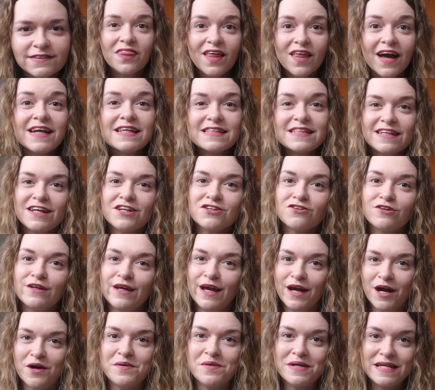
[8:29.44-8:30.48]
That is literally
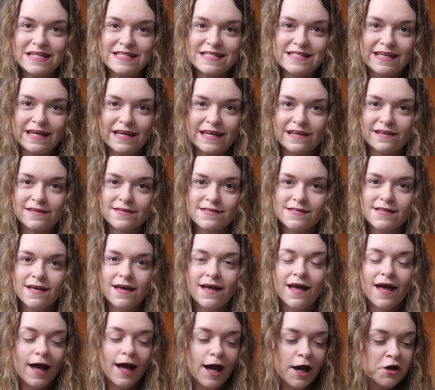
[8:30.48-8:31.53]
how easy it is,
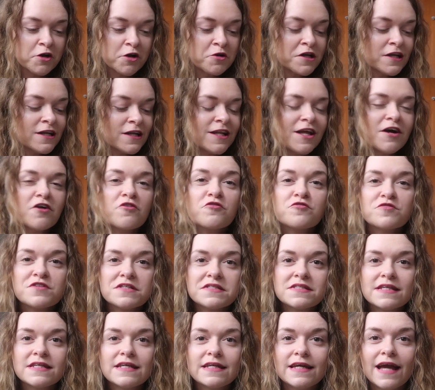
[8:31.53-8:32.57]
and I'd love to
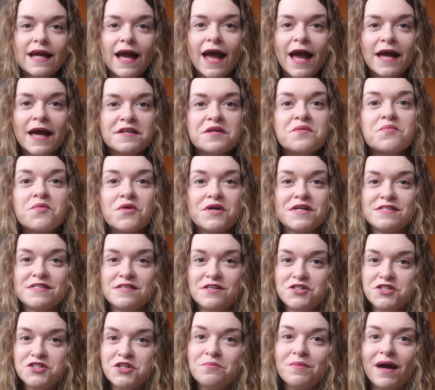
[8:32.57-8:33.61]
see any
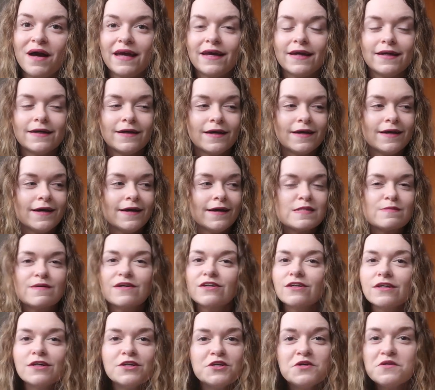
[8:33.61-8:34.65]
bracelets you make,
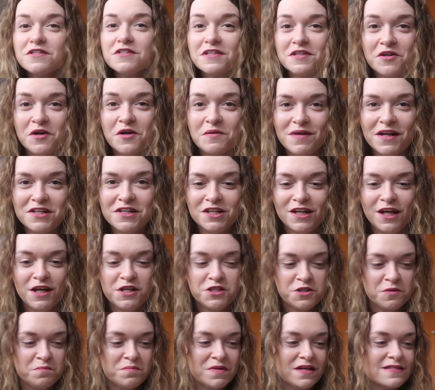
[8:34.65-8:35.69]
especially using your
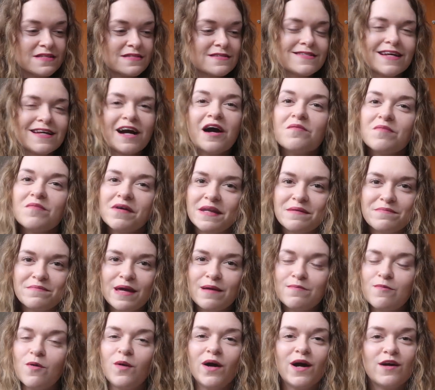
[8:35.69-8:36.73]
imagination, because I doubt many
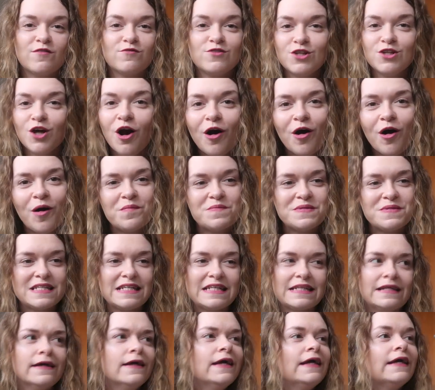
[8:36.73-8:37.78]
people have charms
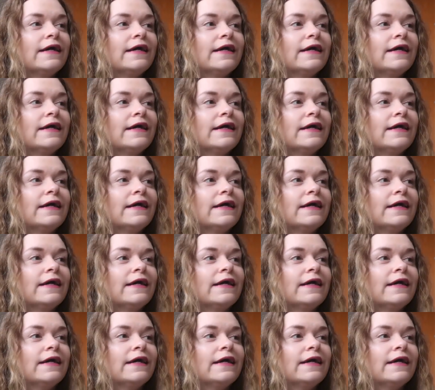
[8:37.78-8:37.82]
and